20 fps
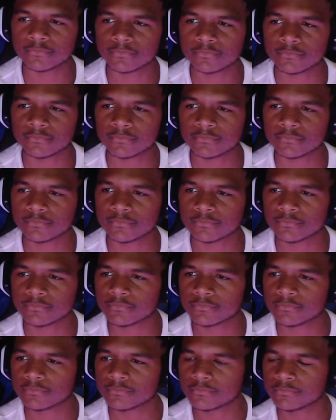
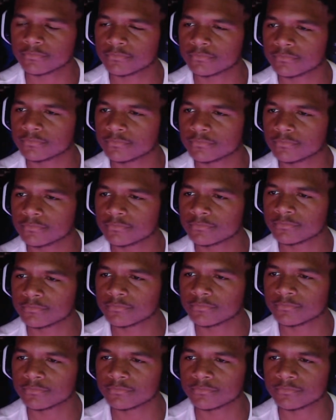
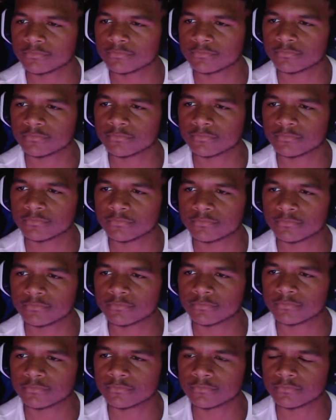
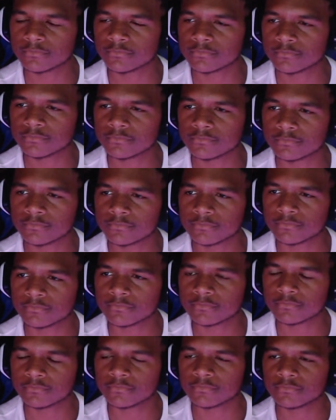
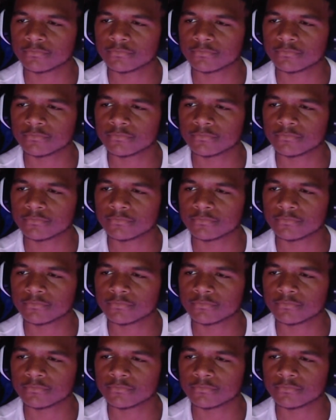(not speaking)